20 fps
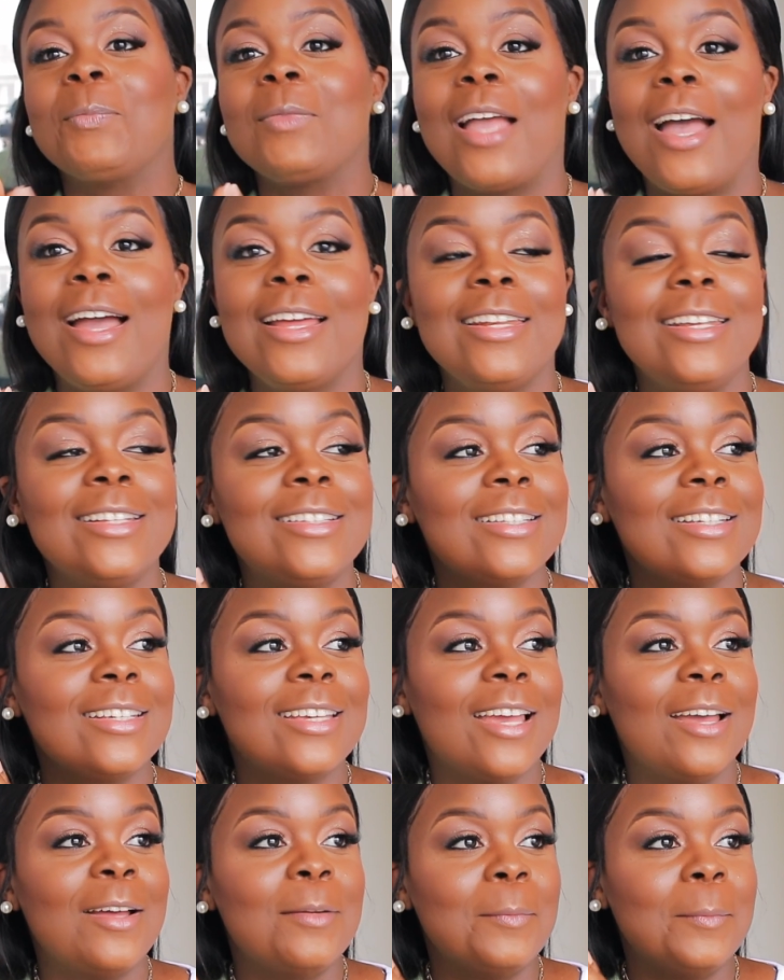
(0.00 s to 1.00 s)
I need to
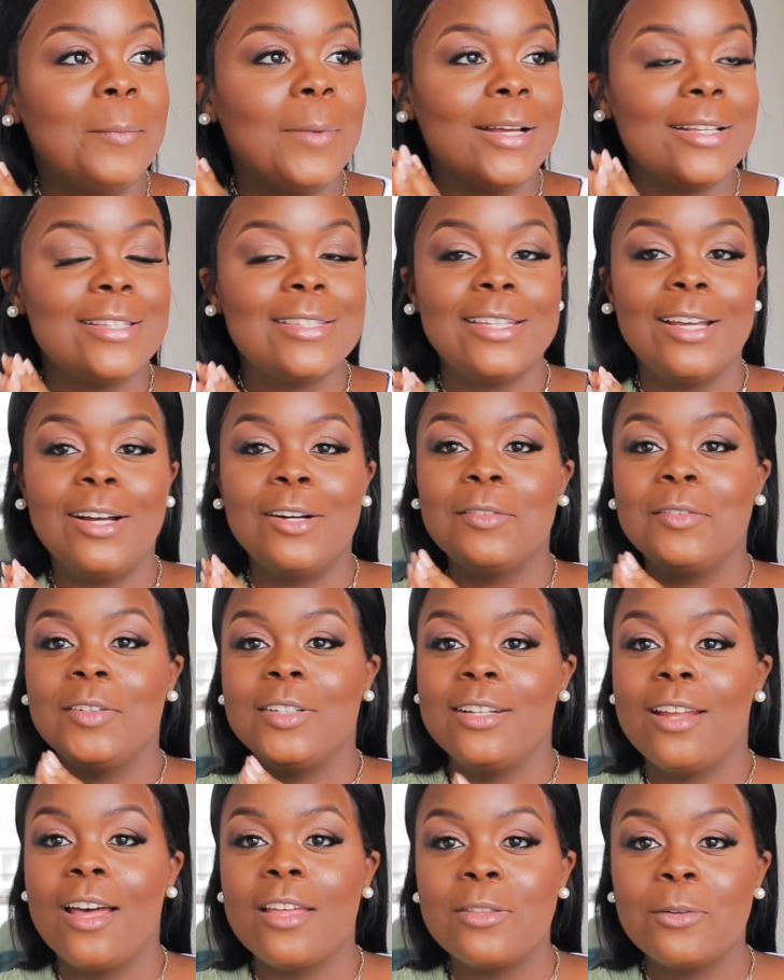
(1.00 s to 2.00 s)
get myself
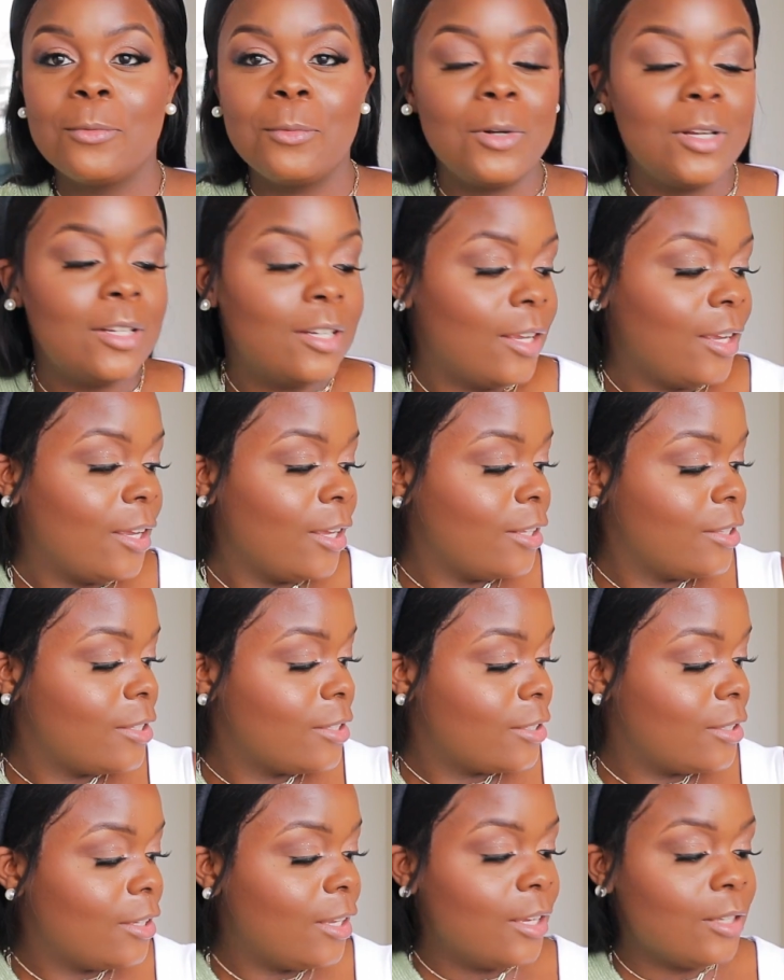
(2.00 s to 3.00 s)
another one.
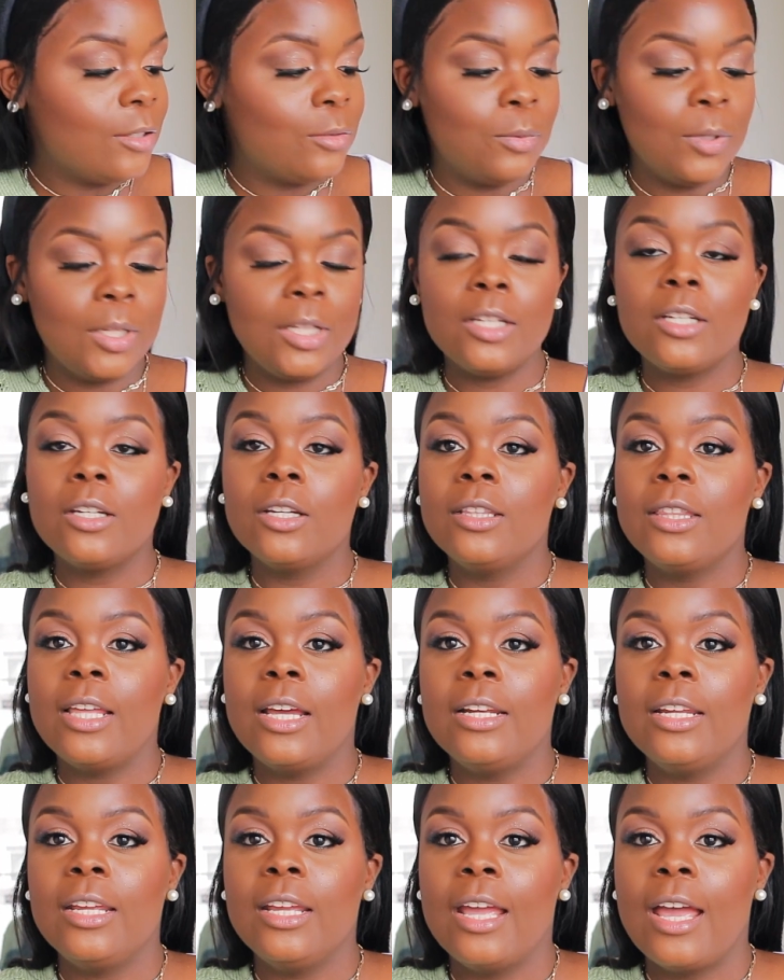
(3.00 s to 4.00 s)
It's really good
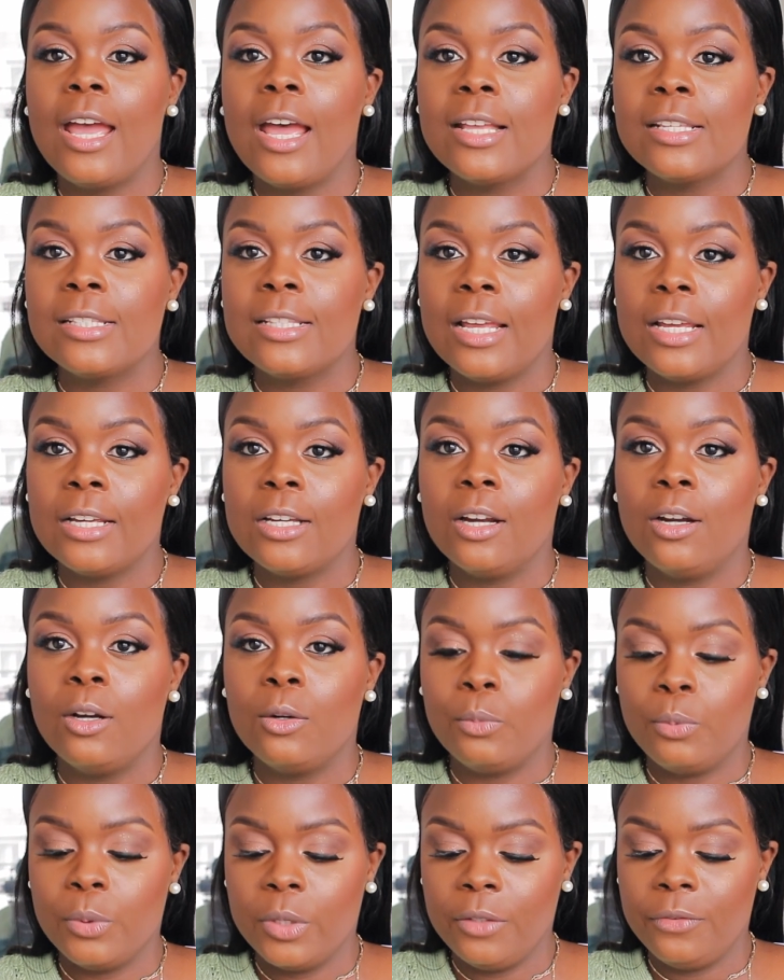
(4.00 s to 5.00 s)
that it has like
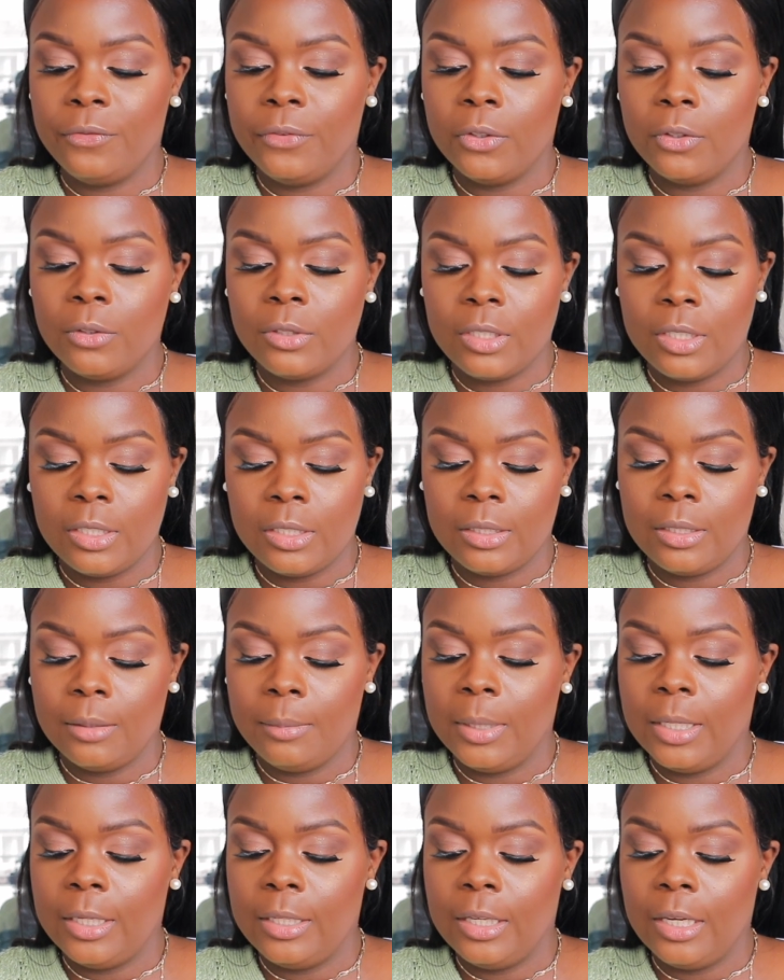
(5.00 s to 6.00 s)
a refill system
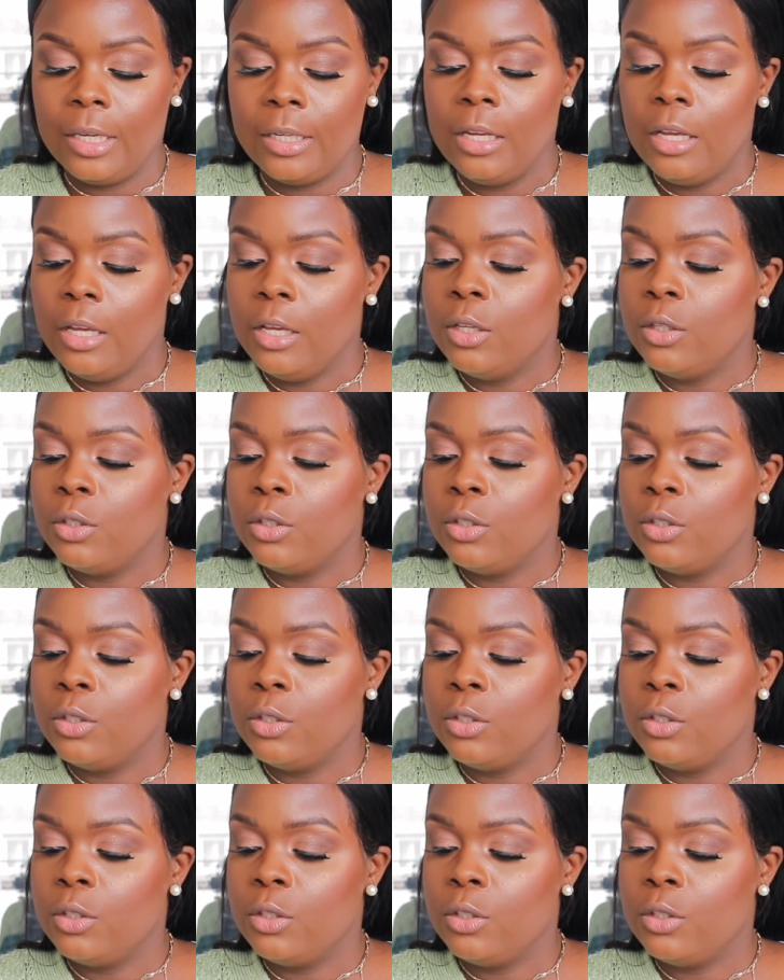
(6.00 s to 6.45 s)
in it.